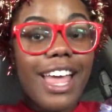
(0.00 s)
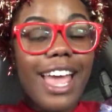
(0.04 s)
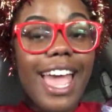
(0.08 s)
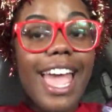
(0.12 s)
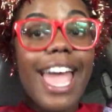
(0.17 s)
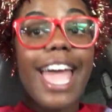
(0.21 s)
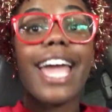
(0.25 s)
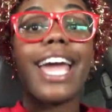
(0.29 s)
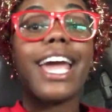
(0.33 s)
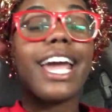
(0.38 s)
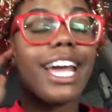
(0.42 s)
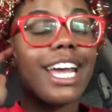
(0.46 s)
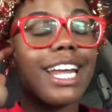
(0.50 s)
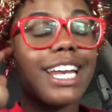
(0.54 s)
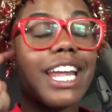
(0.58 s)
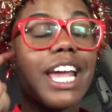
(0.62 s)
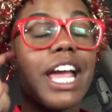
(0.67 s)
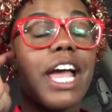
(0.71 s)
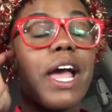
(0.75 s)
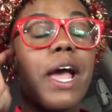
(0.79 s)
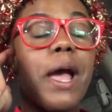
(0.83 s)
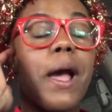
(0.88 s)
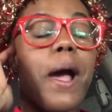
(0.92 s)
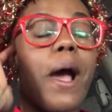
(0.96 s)
and
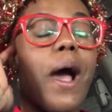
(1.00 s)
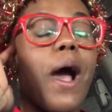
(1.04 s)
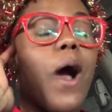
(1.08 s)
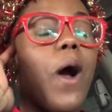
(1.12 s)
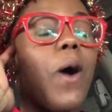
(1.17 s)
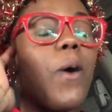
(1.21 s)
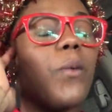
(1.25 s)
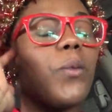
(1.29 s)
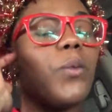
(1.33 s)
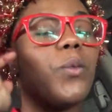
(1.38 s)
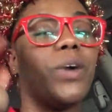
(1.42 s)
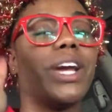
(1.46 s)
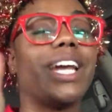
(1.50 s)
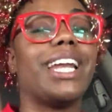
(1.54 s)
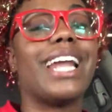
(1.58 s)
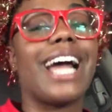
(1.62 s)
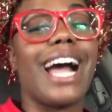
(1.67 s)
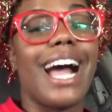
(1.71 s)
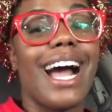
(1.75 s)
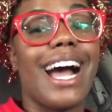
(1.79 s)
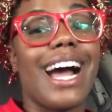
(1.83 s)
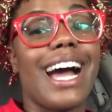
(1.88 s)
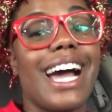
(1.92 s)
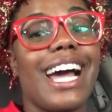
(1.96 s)
when
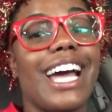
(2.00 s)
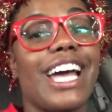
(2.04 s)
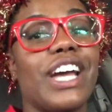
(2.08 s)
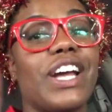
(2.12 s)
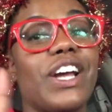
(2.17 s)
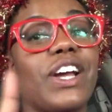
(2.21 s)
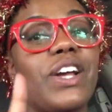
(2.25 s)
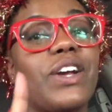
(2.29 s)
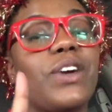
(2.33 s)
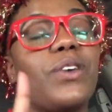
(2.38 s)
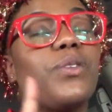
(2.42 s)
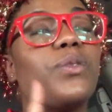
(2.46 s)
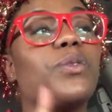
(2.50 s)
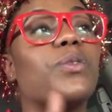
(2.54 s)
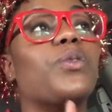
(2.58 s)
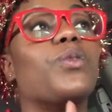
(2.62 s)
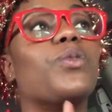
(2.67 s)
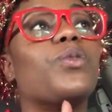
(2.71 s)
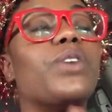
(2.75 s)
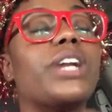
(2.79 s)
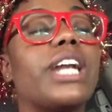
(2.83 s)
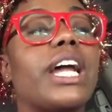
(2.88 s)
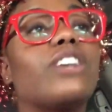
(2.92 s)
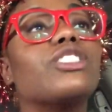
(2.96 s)
I
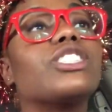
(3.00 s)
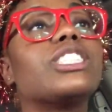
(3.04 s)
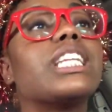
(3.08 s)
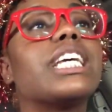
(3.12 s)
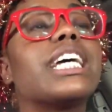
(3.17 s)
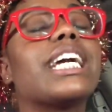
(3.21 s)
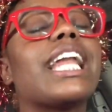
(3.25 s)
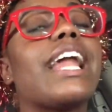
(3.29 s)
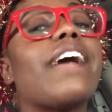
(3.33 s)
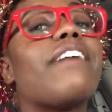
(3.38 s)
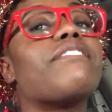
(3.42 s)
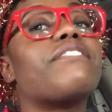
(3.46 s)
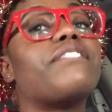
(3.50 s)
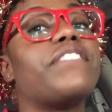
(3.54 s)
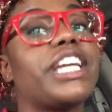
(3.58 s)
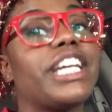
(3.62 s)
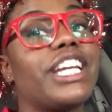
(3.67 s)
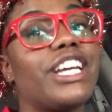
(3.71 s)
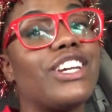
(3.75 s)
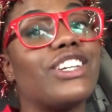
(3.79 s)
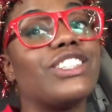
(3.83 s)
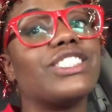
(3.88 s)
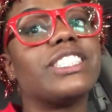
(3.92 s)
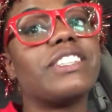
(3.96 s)
was looking at
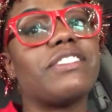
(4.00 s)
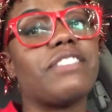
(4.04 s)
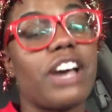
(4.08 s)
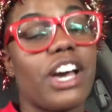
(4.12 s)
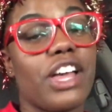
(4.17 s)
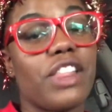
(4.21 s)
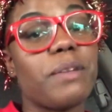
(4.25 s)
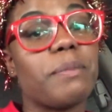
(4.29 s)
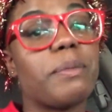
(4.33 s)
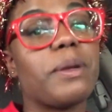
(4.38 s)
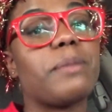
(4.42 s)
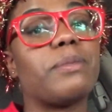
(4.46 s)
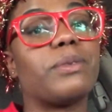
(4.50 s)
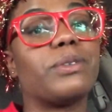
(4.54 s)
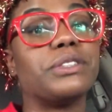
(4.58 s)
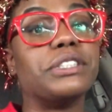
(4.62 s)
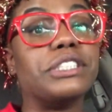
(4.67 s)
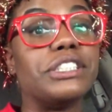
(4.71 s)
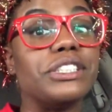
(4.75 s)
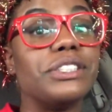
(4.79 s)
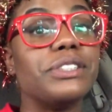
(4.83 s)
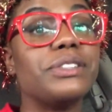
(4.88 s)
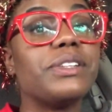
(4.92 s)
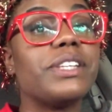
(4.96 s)
videos of other people
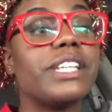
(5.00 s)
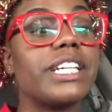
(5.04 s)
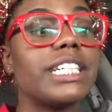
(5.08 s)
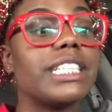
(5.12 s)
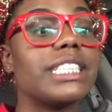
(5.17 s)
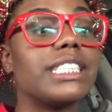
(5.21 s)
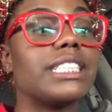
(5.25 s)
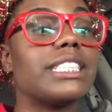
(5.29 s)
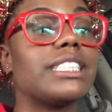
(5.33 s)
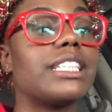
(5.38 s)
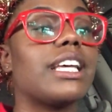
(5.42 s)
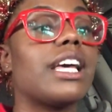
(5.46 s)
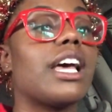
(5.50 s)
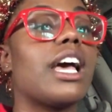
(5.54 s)
do this,